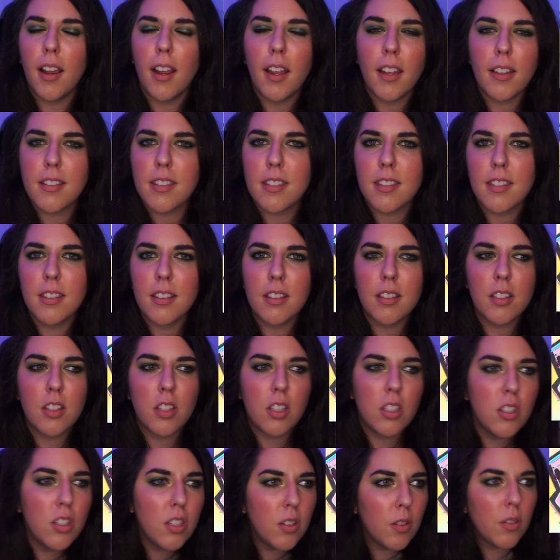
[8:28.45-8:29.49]
It's
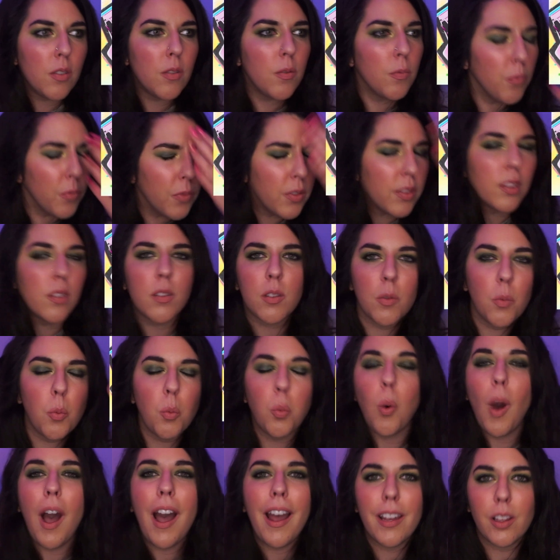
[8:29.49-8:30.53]

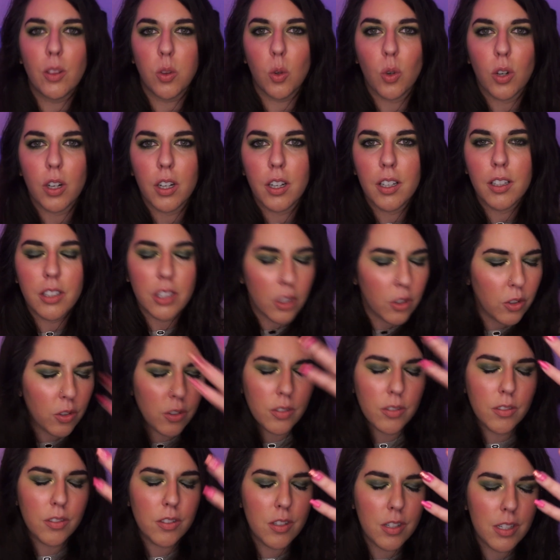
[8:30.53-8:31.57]
why, Laura? You're
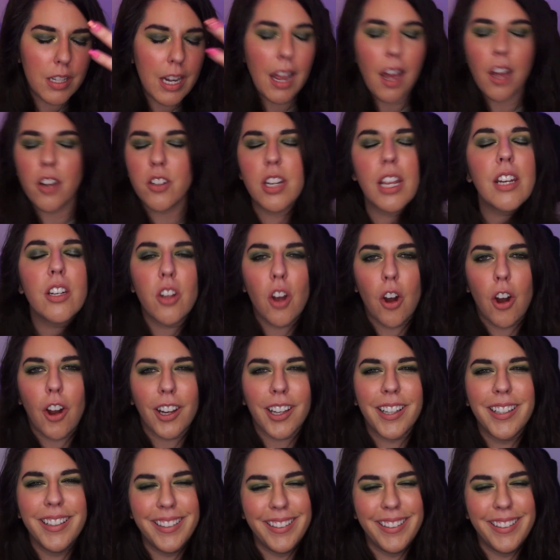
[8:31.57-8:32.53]
a ding dong.